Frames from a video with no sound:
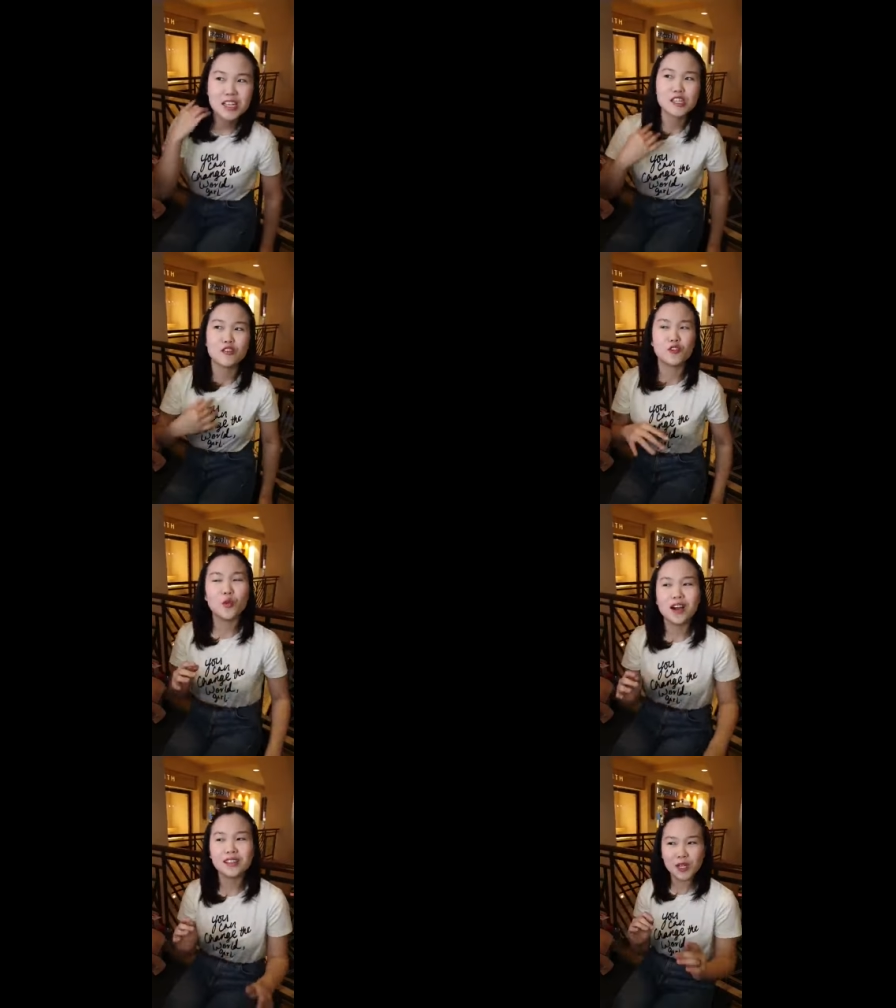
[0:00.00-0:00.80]
So if
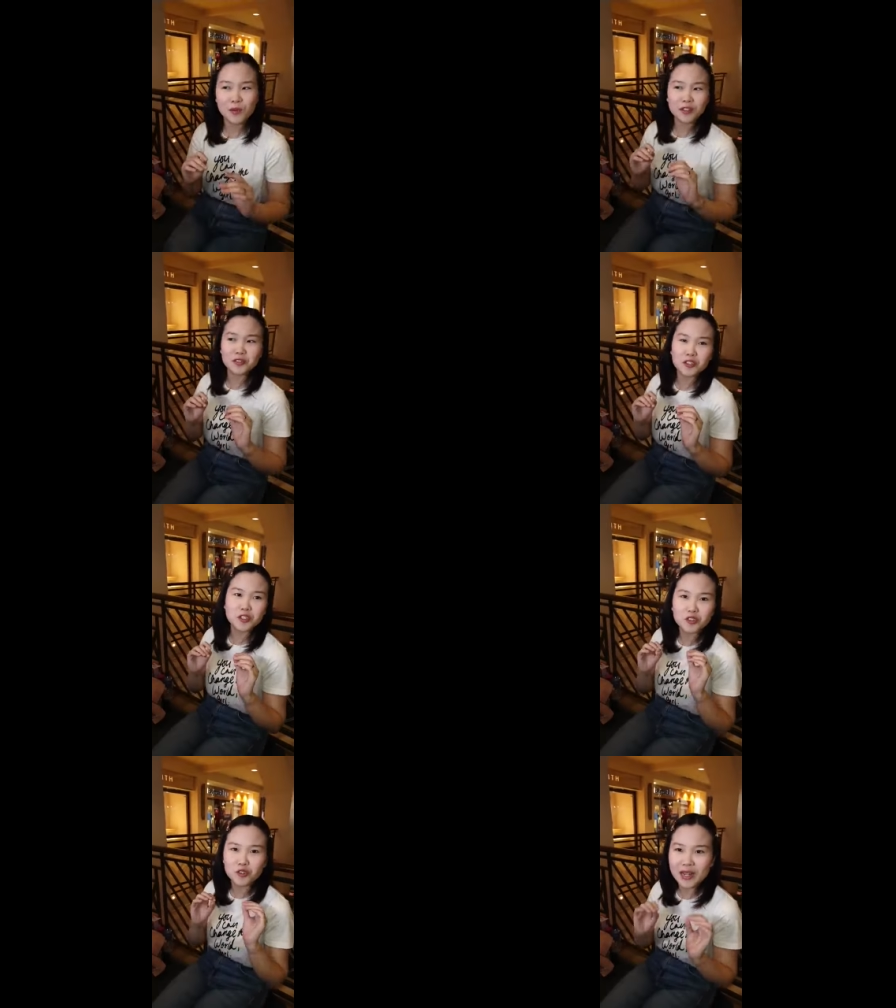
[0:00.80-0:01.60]
you want someone to
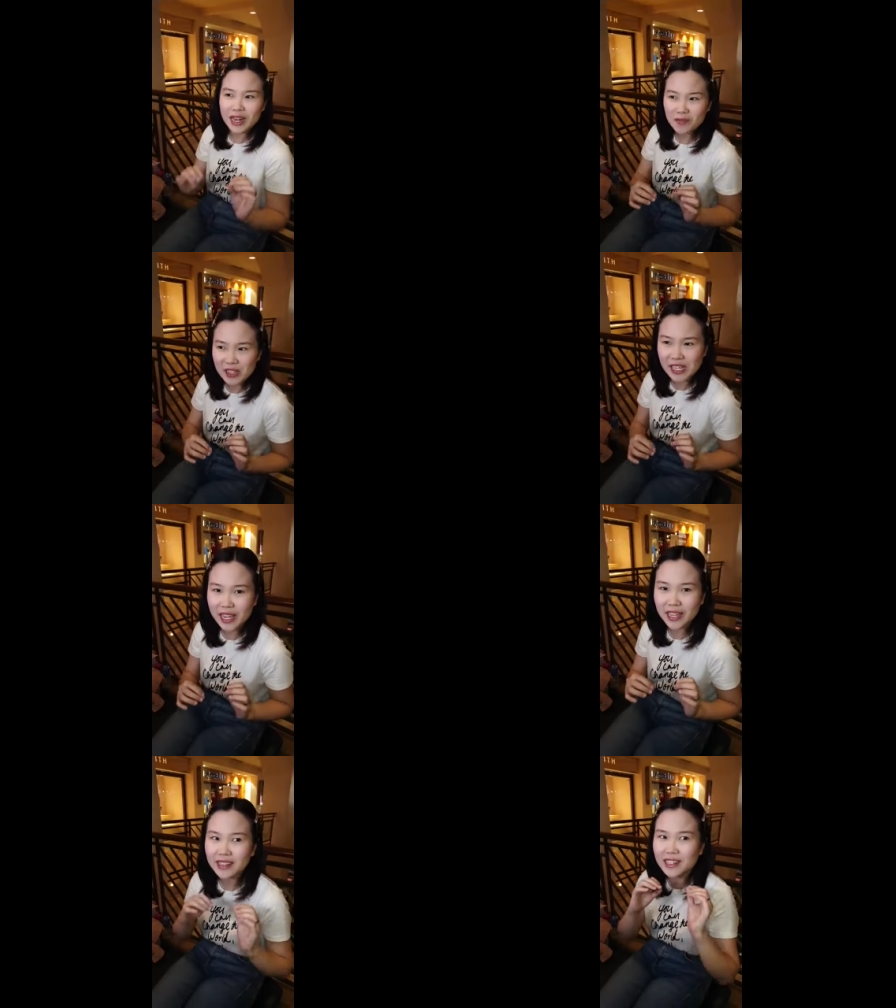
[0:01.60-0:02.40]
turn you into
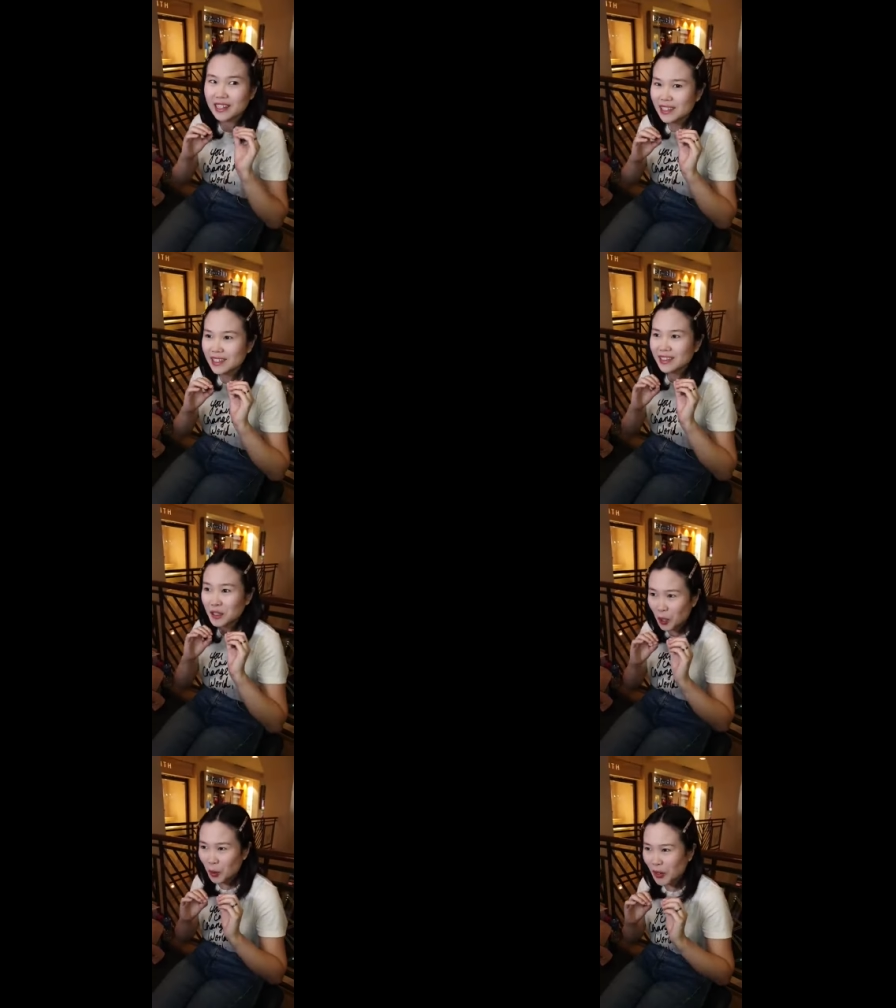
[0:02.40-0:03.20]
Maleficent,
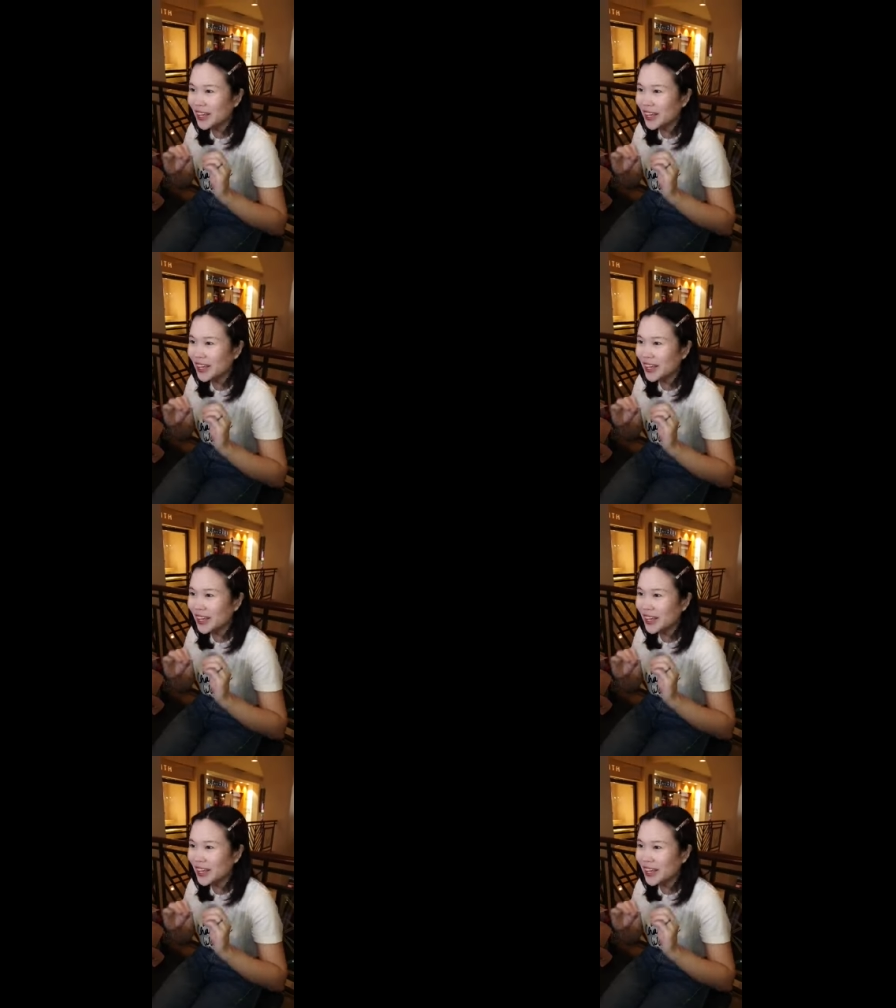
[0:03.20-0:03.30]
no.